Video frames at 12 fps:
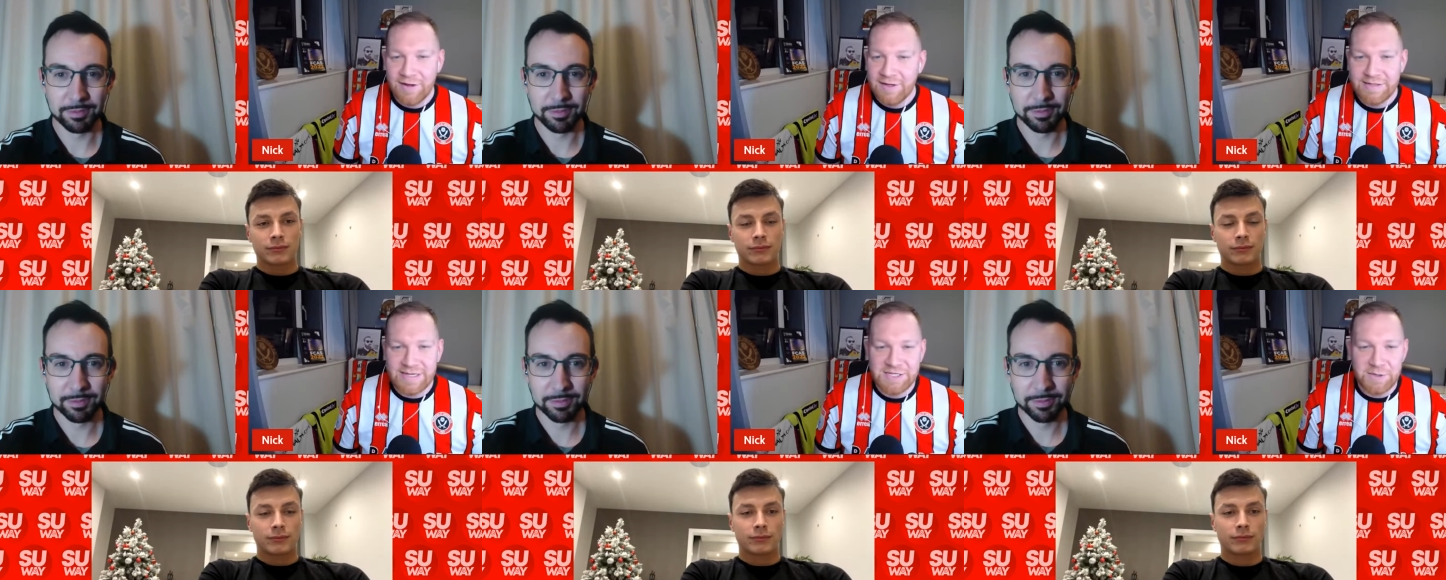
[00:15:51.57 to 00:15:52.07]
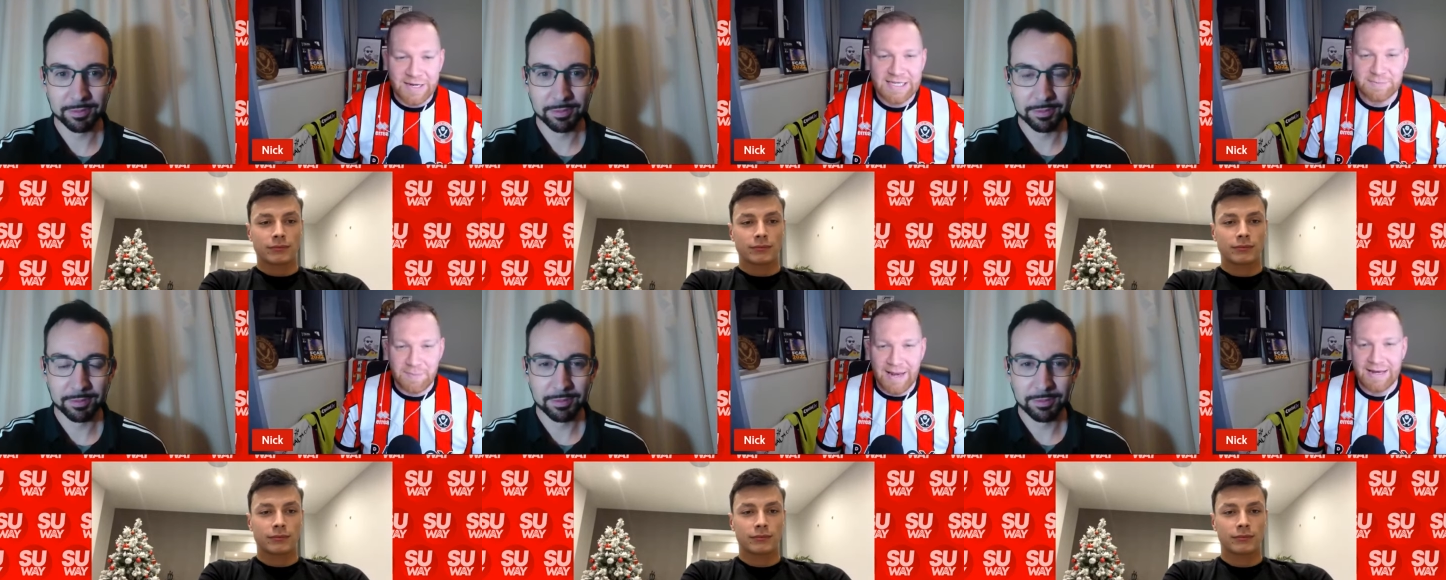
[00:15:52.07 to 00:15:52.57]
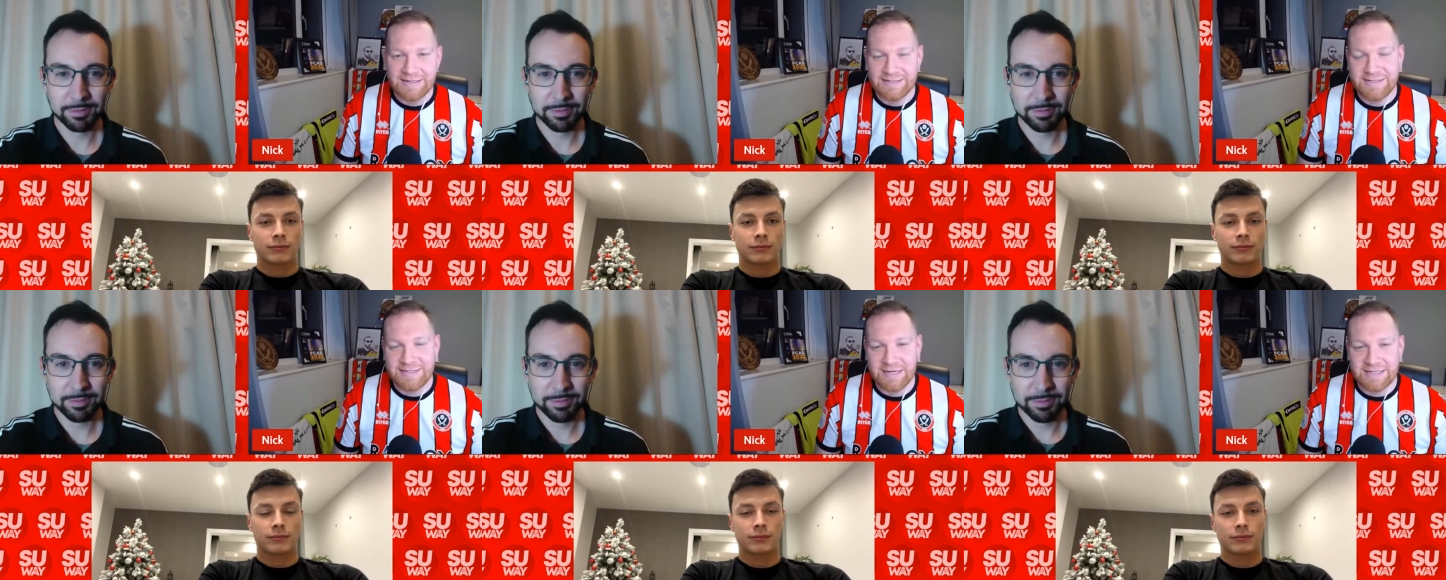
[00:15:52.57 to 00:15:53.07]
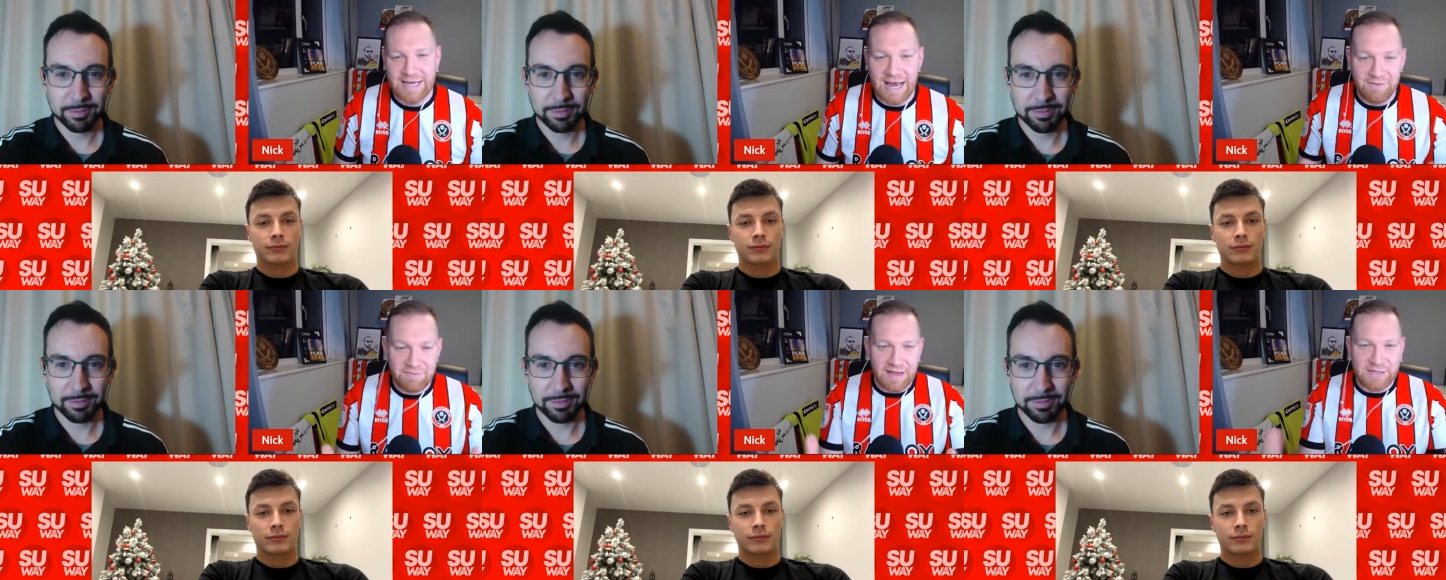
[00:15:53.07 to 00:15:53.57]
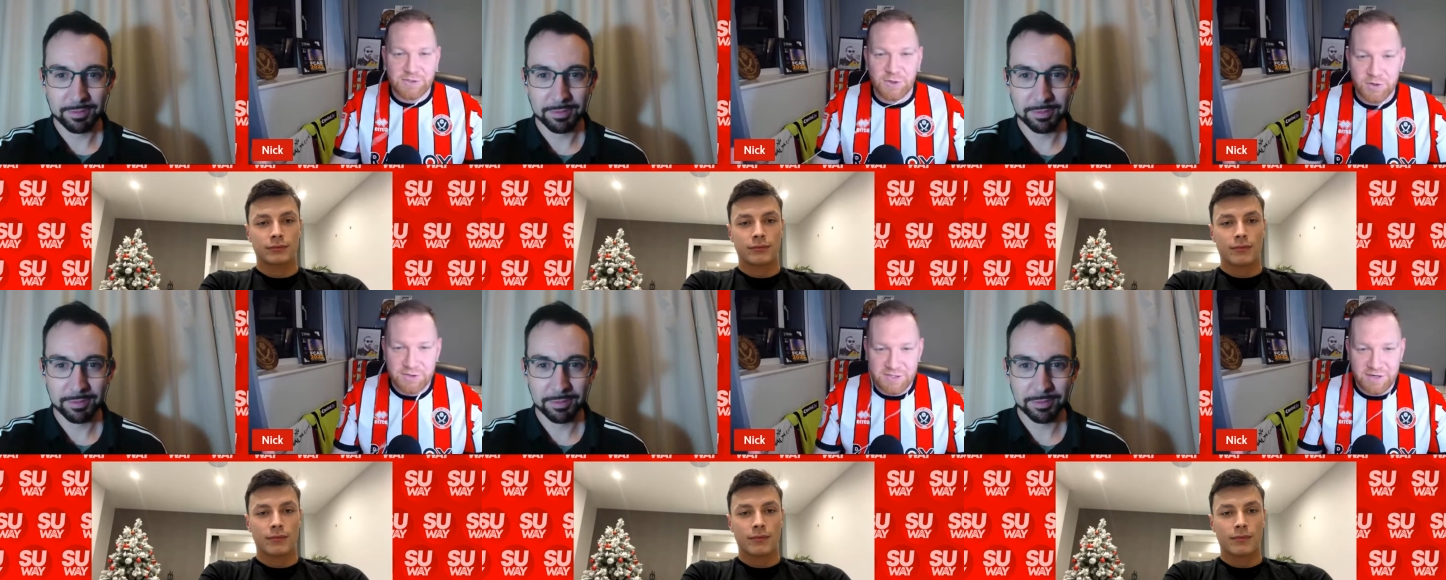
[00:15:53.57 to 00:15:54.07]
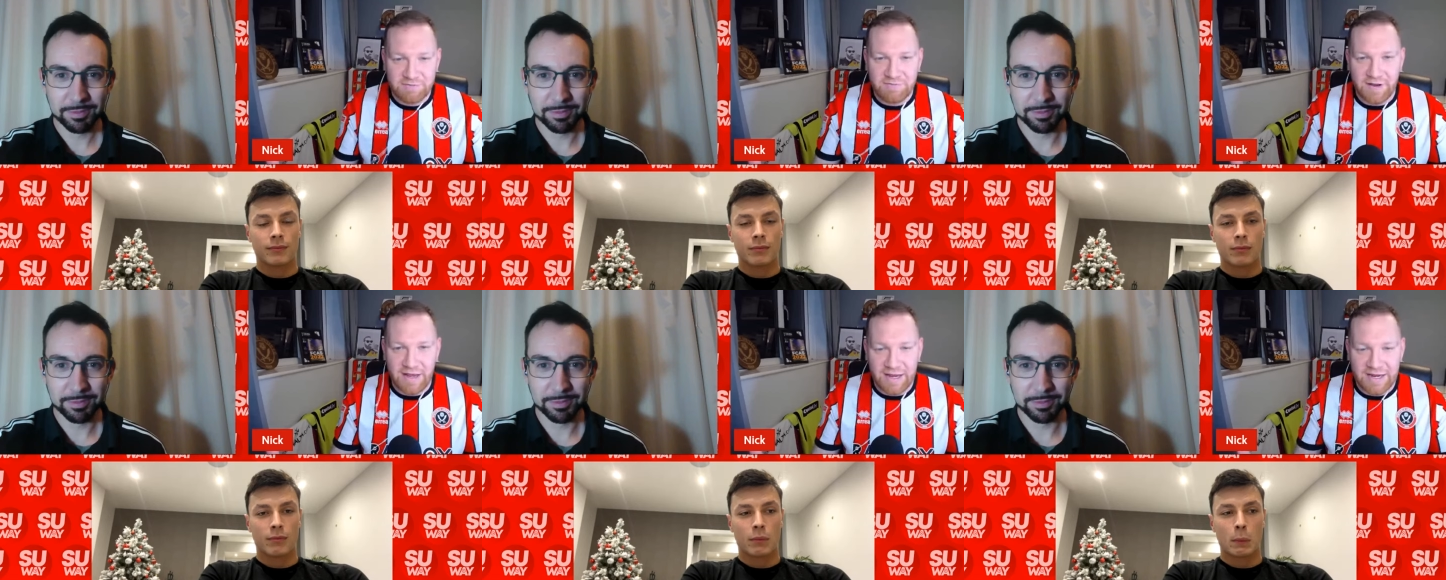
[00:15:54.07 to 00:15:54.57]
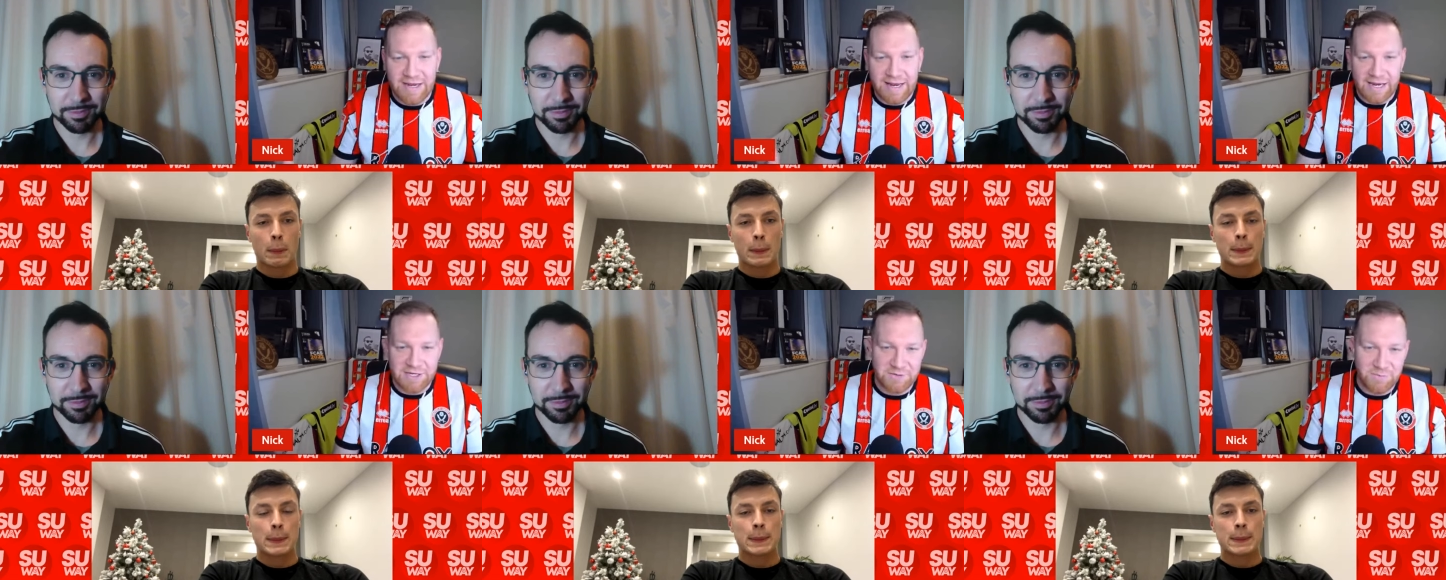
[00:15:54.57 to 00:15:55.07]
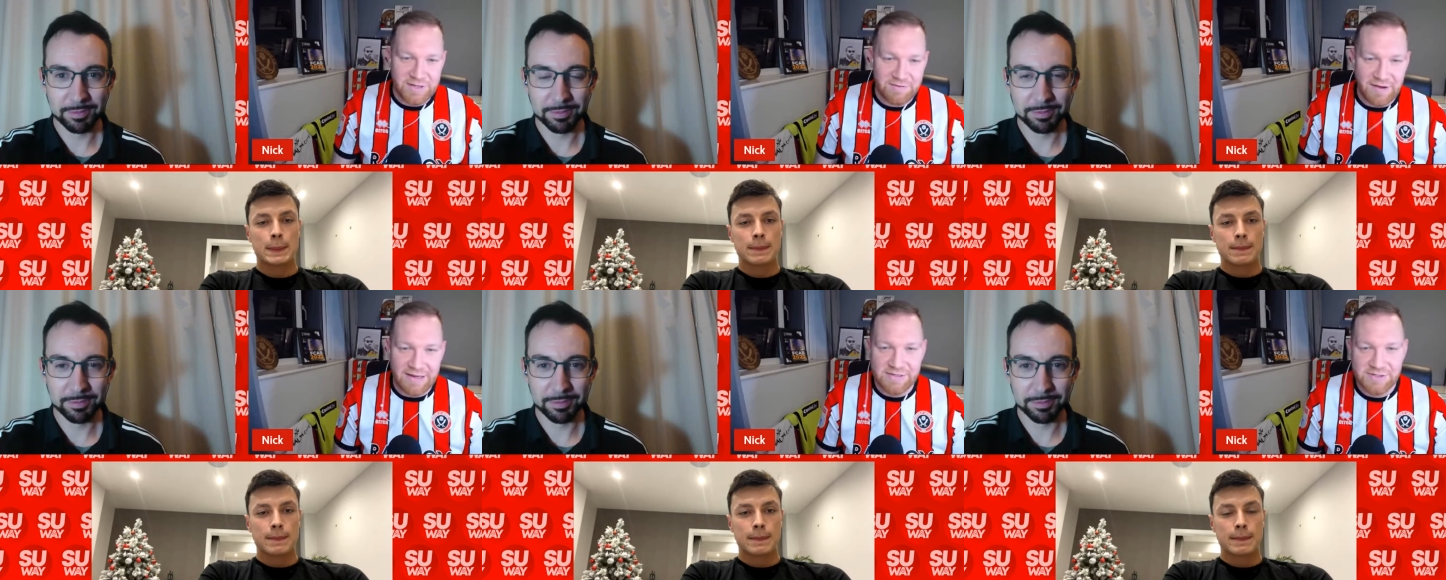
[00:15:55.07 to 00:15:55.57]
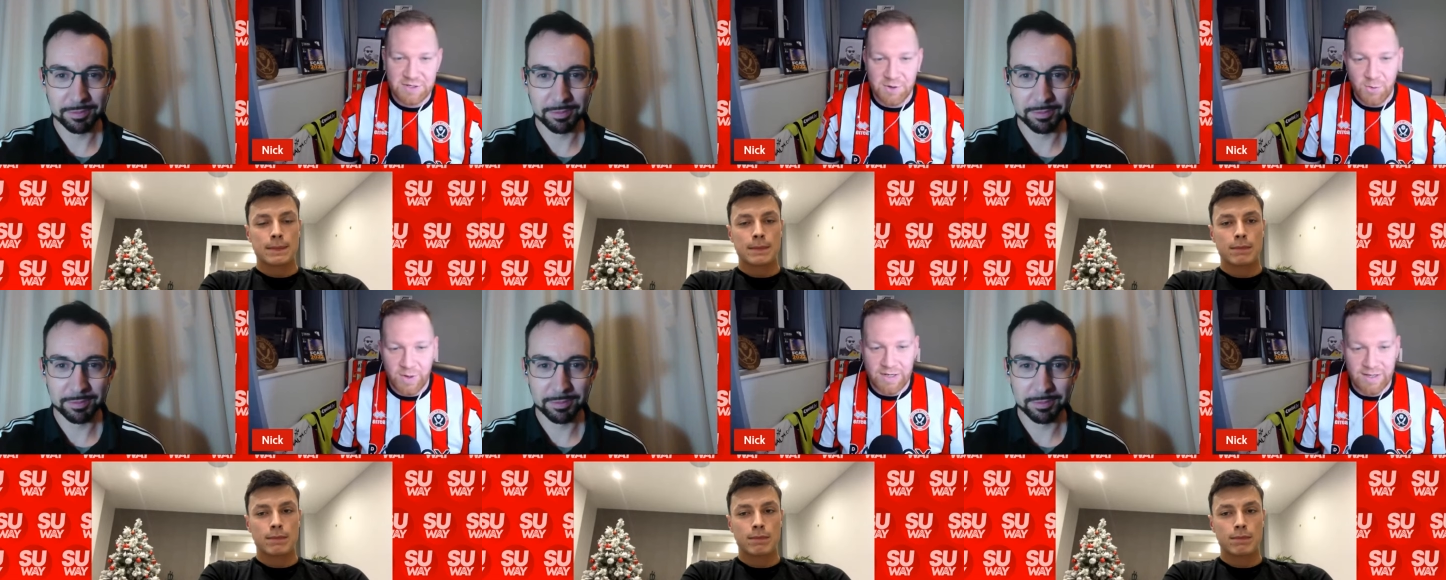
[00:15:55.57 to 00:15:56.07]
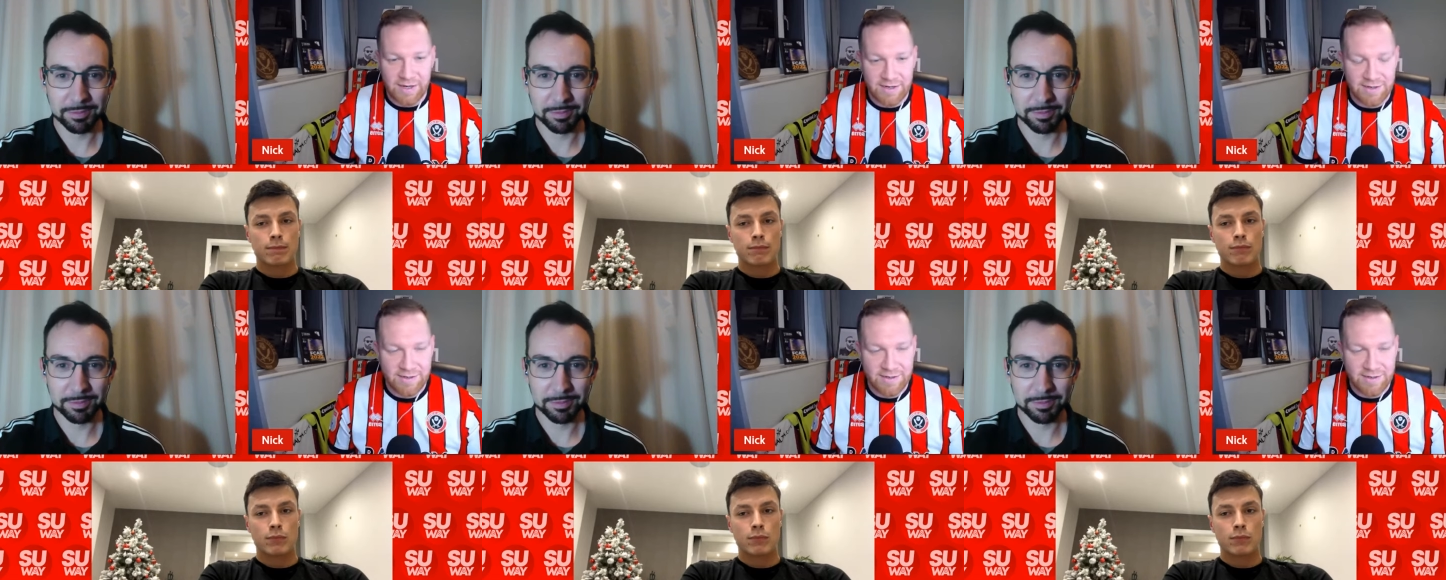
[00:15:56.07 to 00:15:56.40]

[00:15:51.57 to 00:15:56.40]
Speaker 1: did you expect to, to have that sort of uh, connection with the fans so quickly?